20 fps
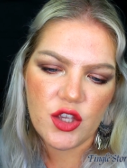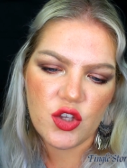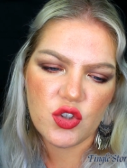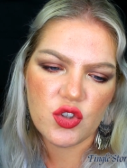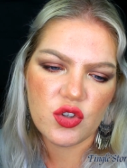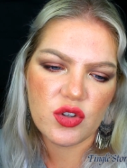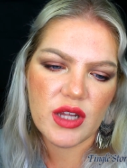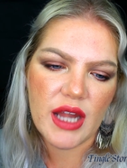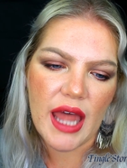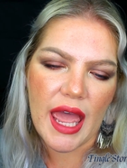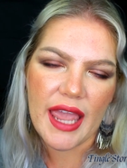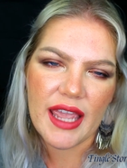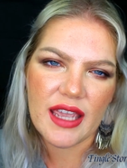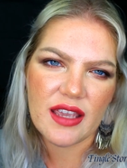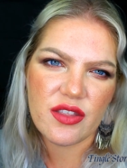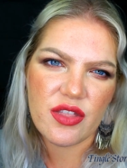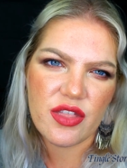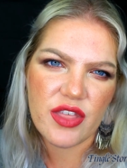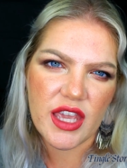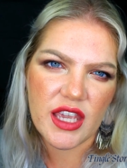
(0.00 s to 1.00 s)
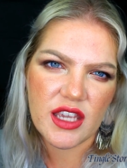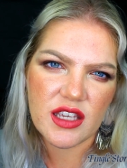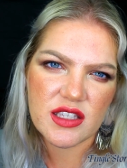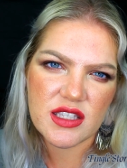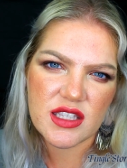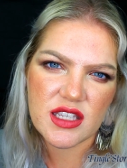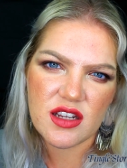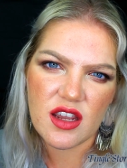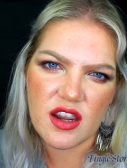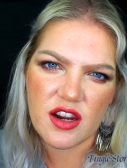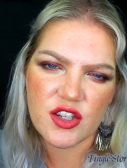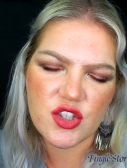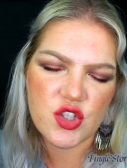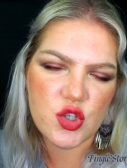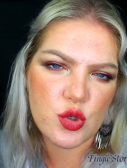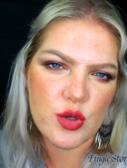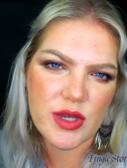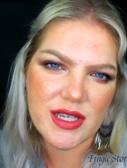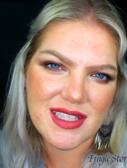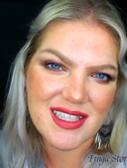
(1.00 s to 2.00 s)
You don't like things that are
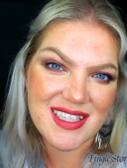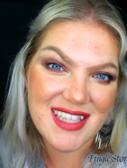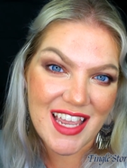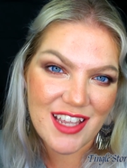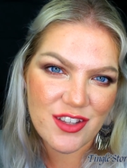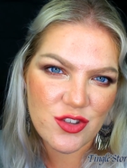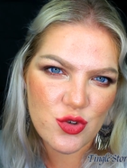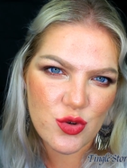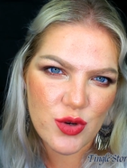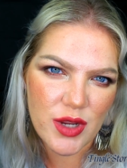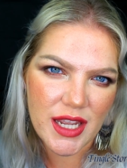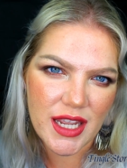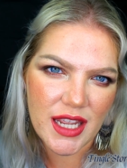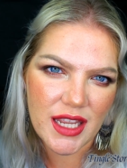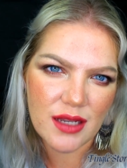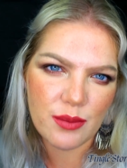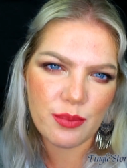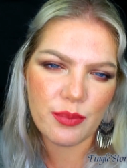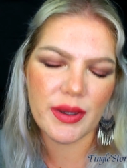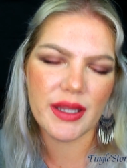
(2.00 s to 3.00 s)
too exaggerated,